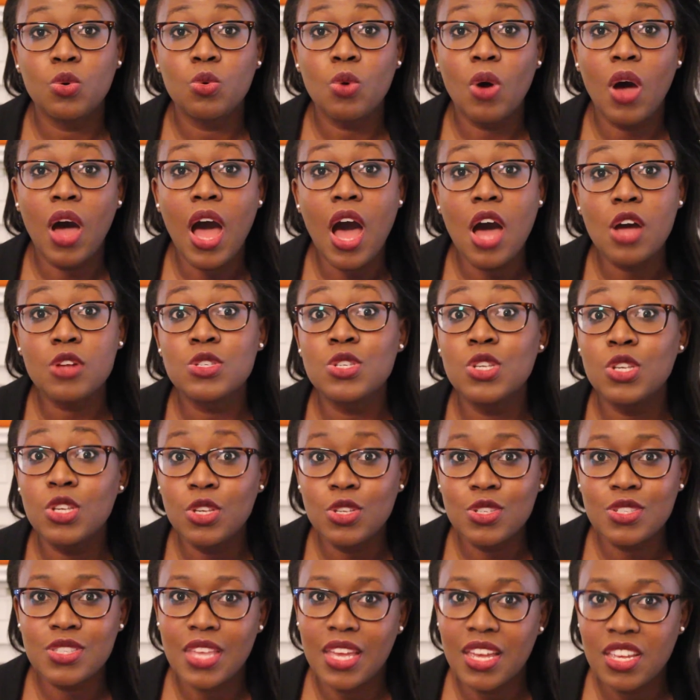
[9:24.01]
how to
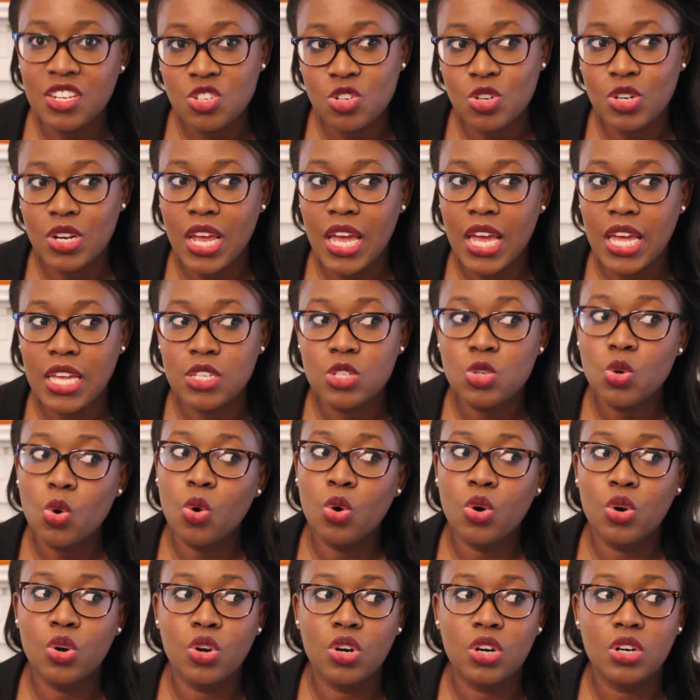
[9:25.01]
use the internet
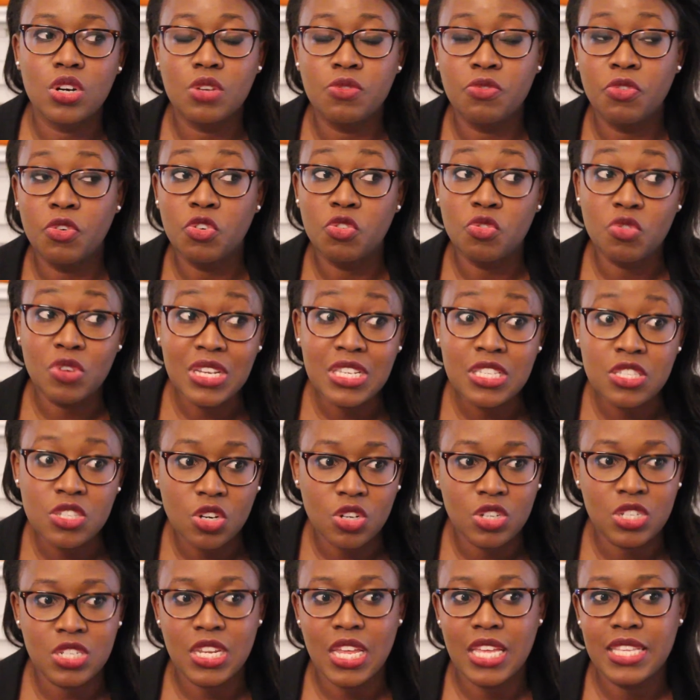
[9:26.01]
or for
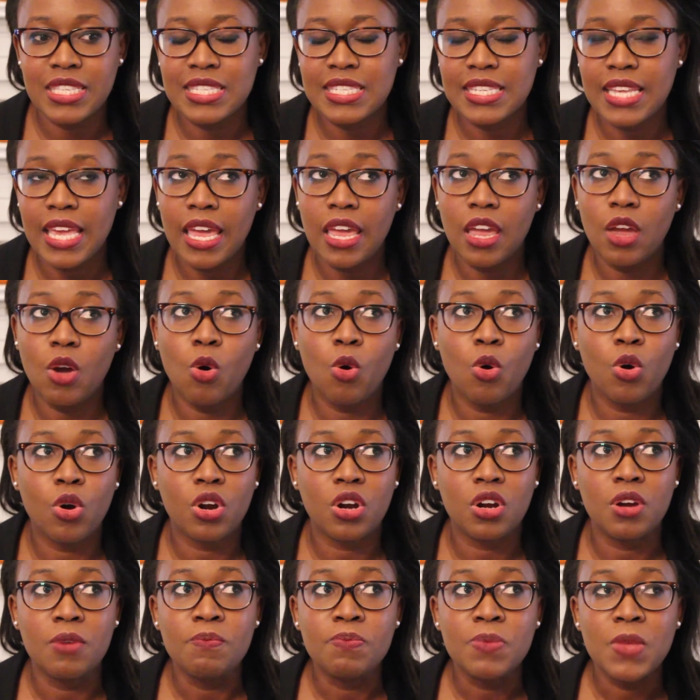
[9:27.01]
research, let's say,
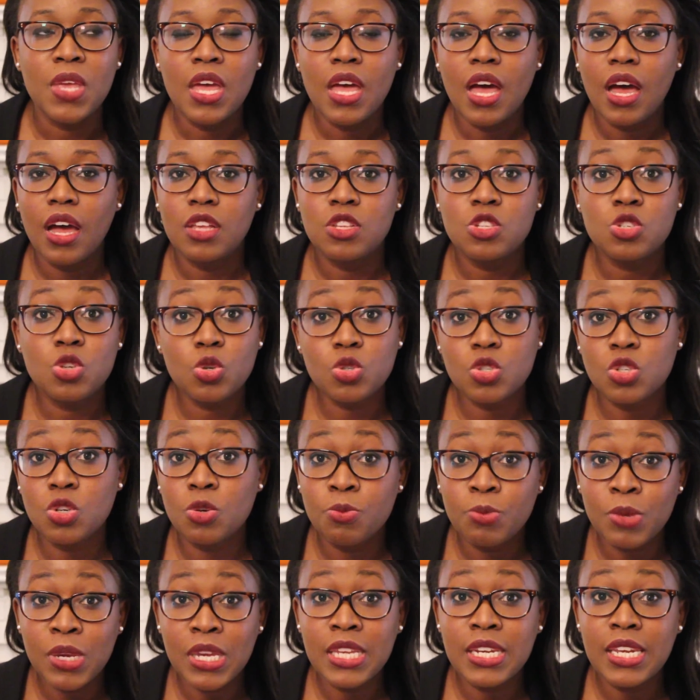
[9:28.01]
or social
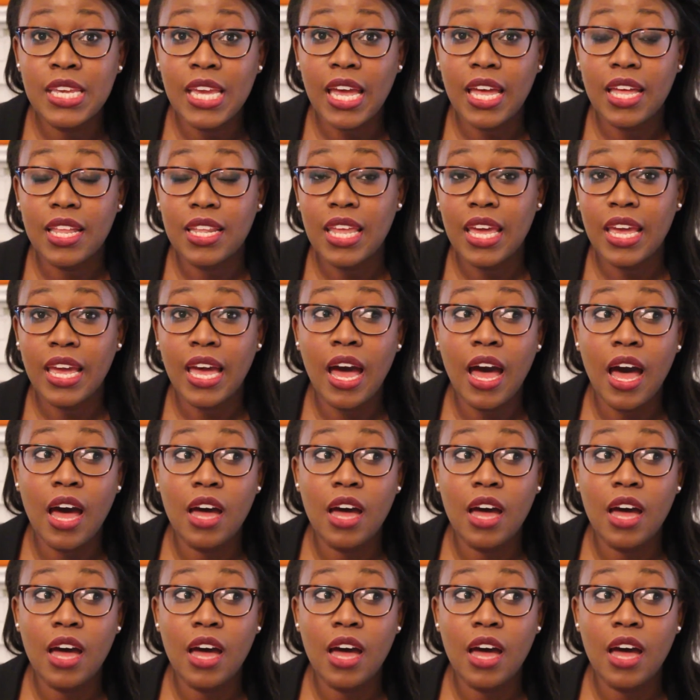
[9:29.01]
media,